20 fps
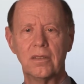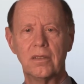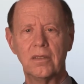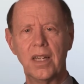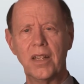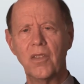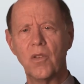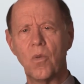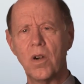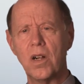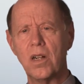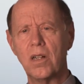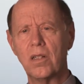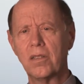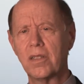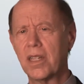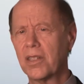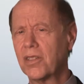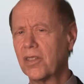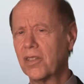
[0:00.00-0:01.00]
And the
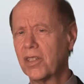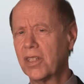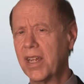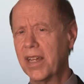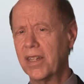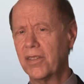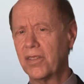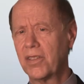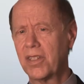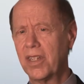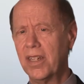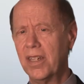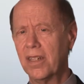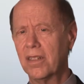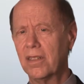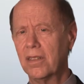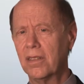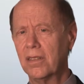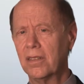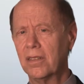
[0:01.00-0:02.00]
world doesn't stand
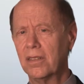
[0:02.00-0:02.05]
still.